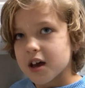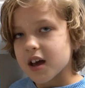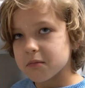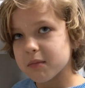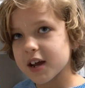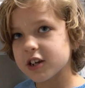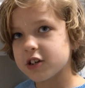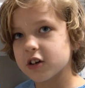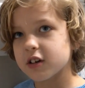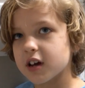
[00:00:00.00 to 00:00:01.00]
And make
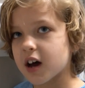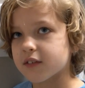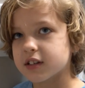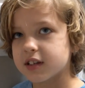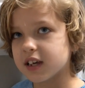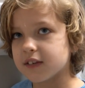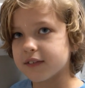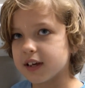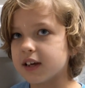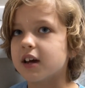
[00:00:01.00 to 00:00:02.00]
sure you have a
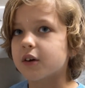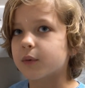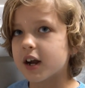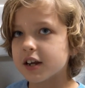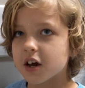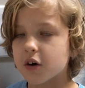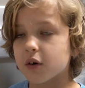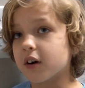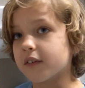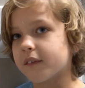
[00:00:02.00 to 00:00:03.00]
TV,
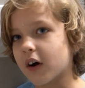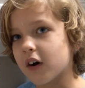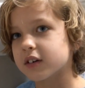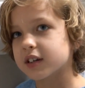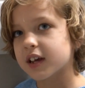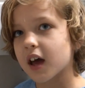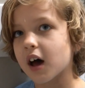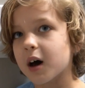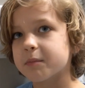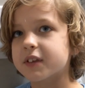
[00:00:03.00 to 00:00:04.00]
radio, or phone to
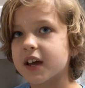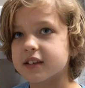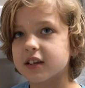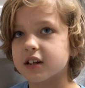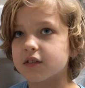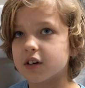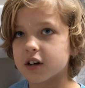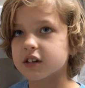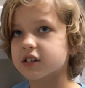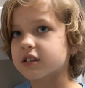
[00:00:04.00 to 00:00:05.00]
get updates and
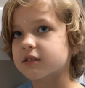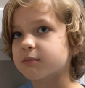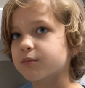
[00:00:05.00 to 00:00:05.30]
alerts.